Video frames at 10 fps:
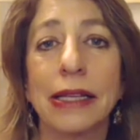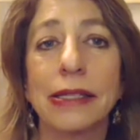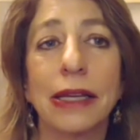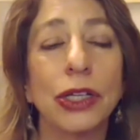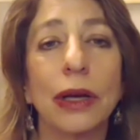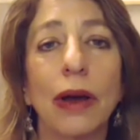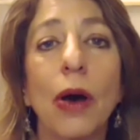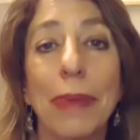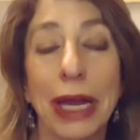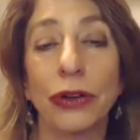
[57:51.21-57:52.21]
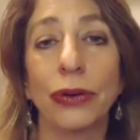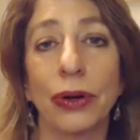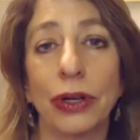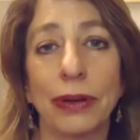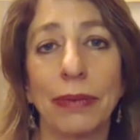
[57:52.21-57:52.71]
such a
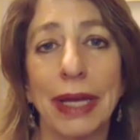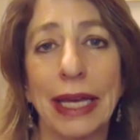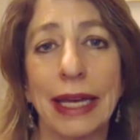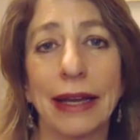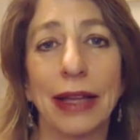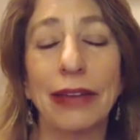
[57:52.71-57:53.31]
mentor to me,